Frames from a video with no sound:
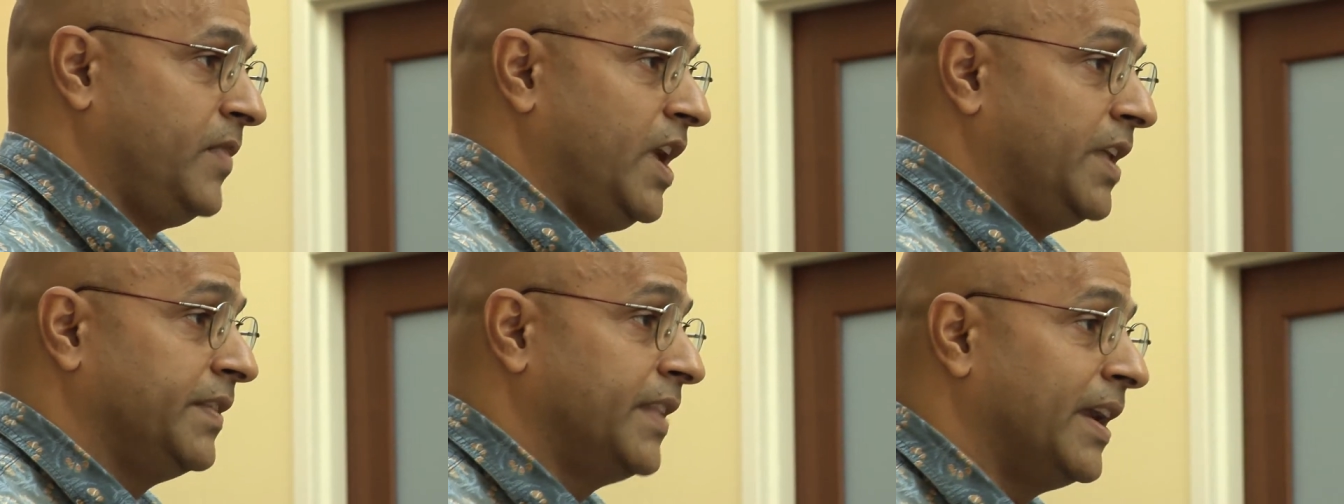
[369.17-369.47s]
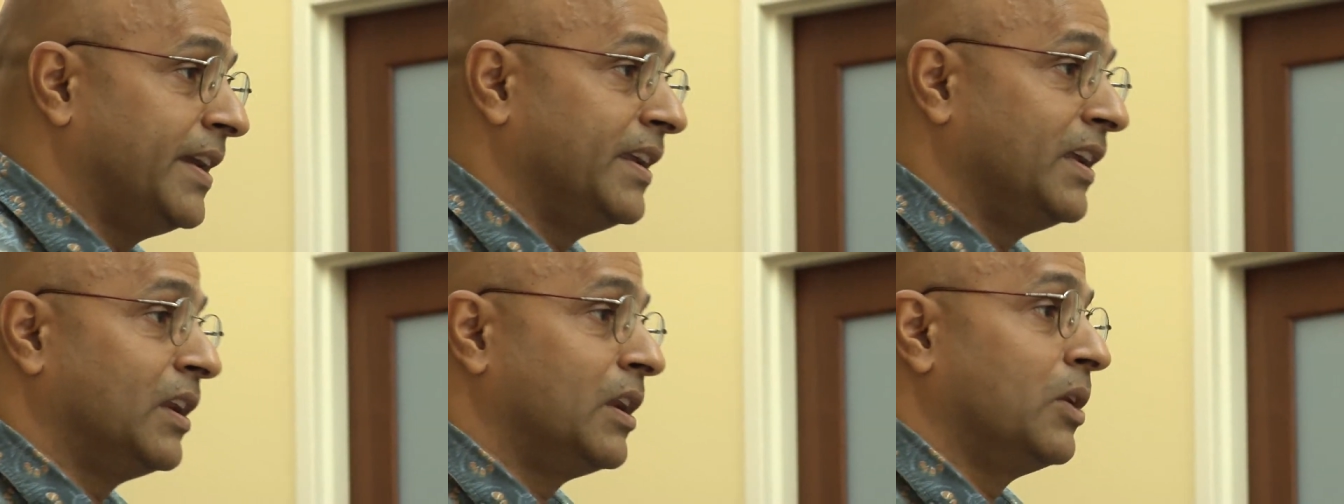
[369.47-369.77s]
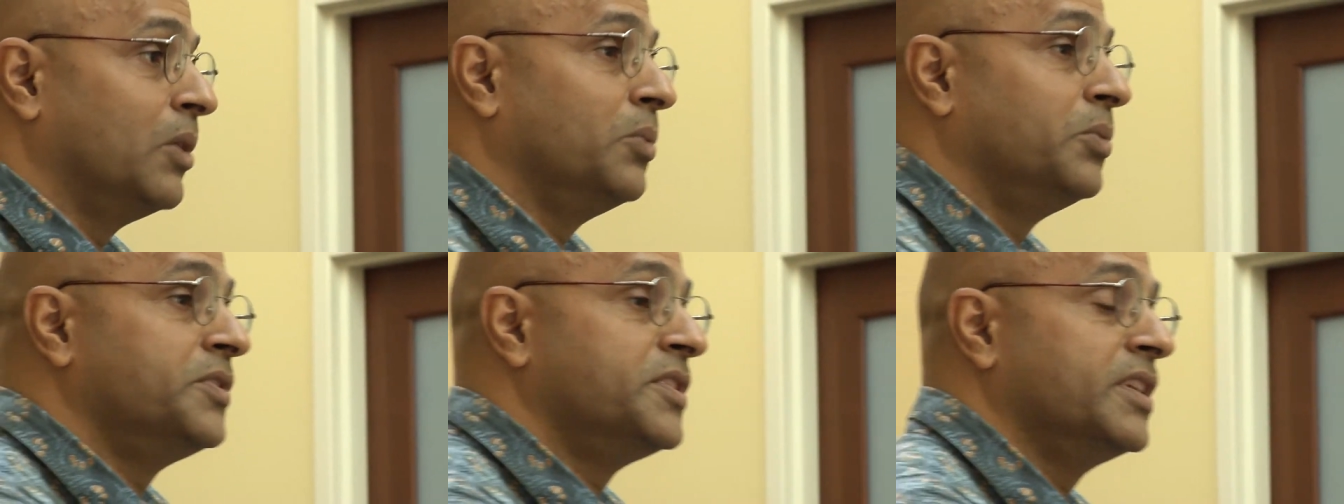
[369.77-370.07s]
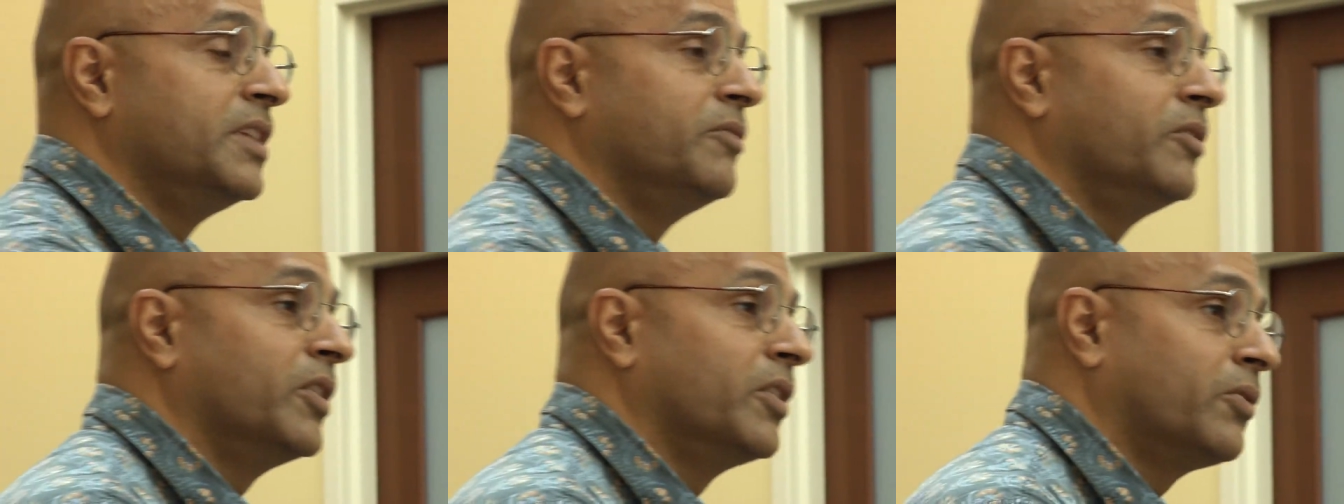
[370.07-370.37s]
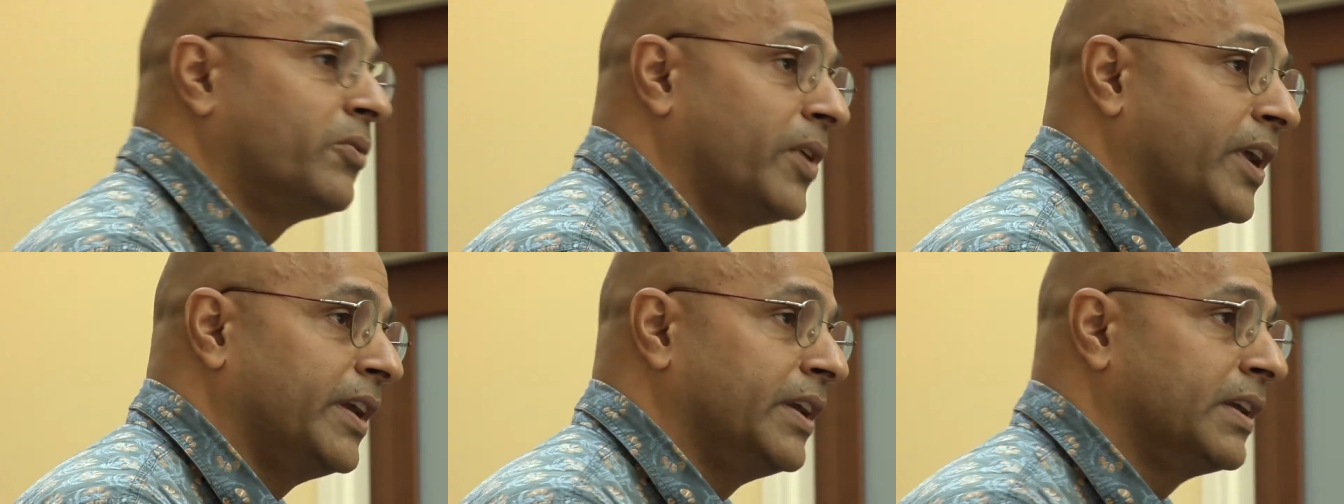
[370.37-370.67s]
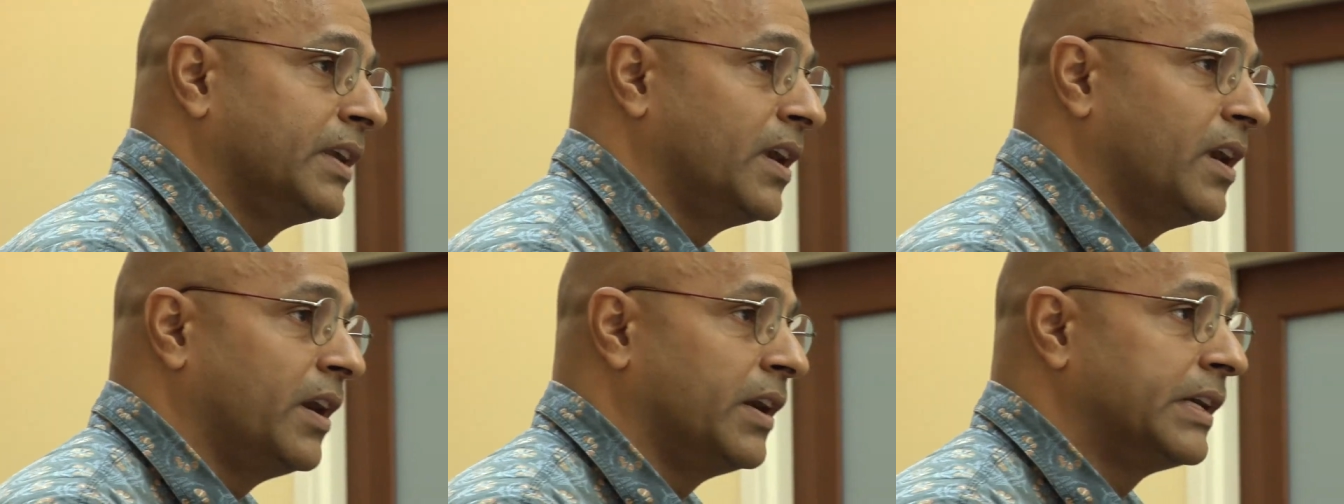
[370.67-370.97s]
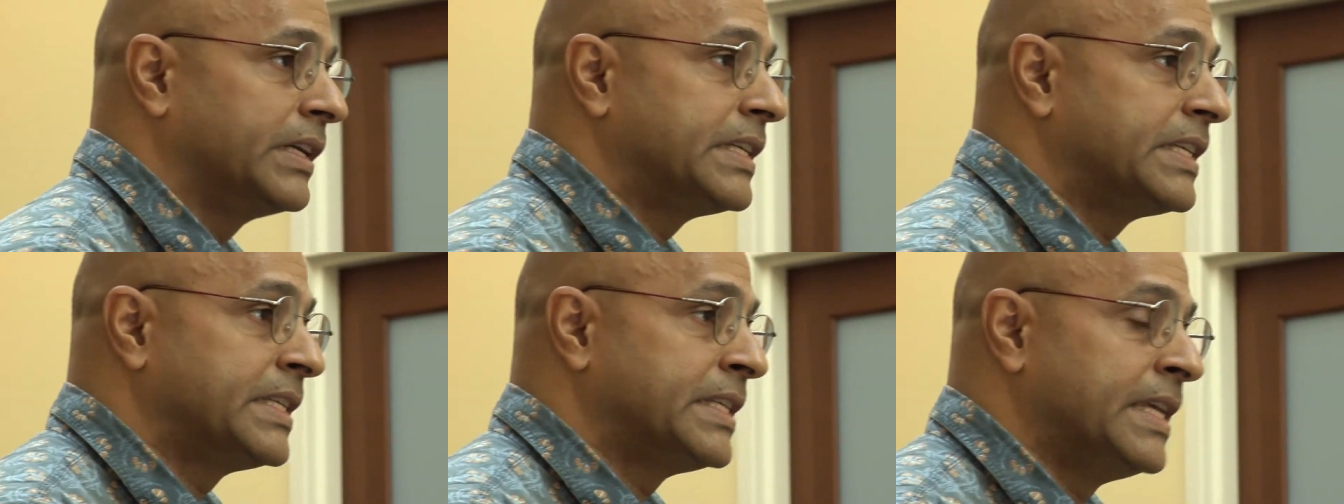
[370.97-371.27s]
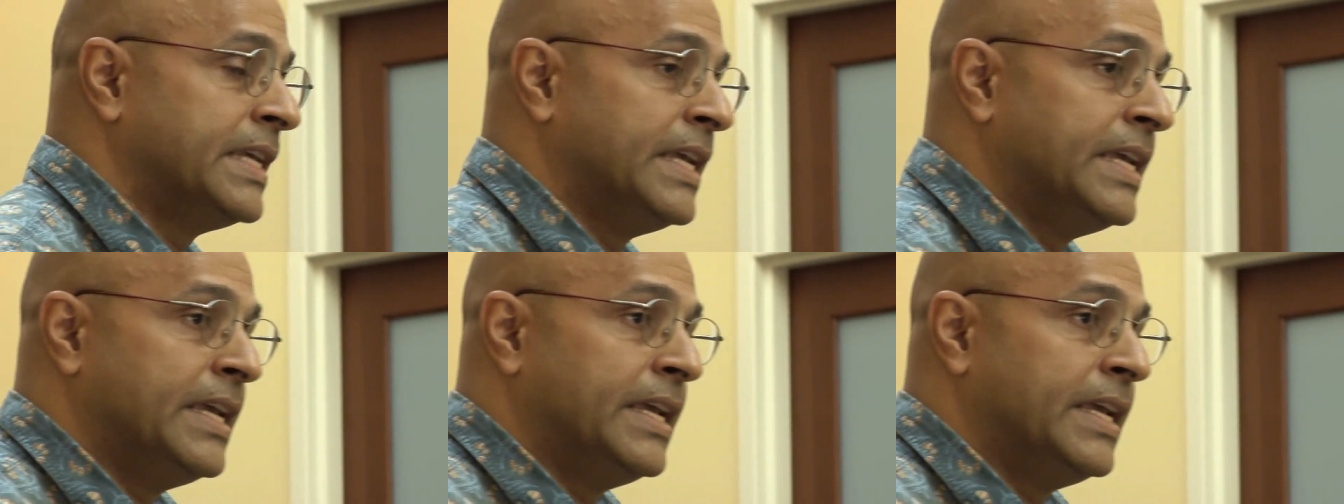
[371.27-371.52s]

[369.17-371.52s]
and that includes even credit cards,